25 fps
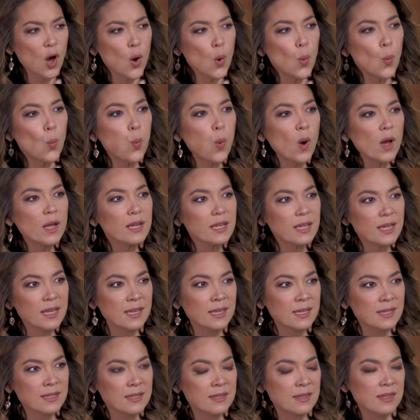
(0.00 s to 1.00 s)
What
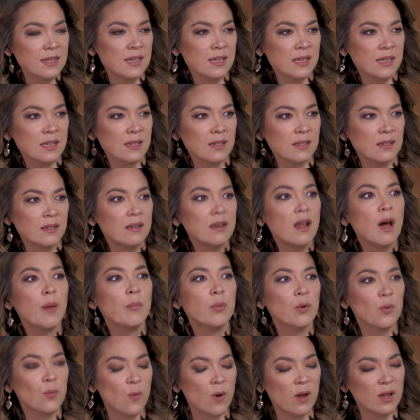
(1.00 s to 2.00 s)
is the
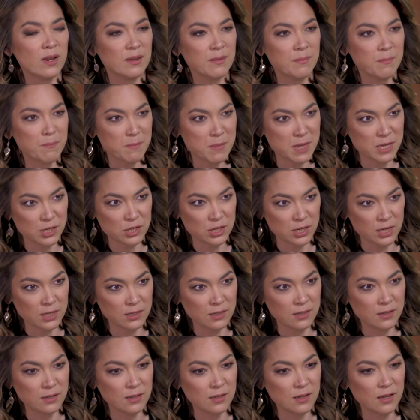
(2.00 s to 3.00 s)
number one
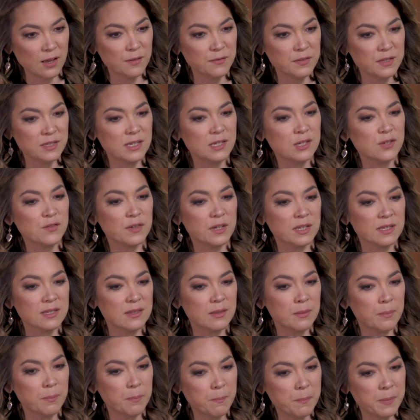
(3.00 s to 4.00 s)
mission of Stitch Fix,
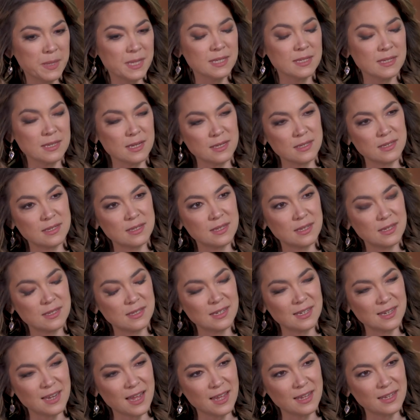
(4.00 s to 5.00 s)
the business,
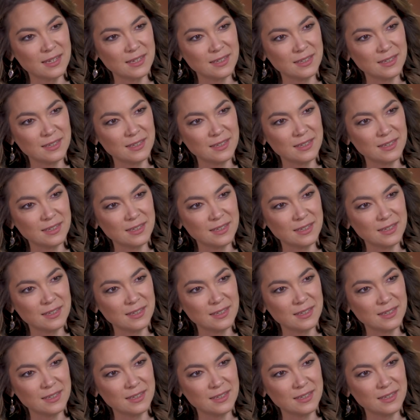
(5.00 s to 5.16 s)
today?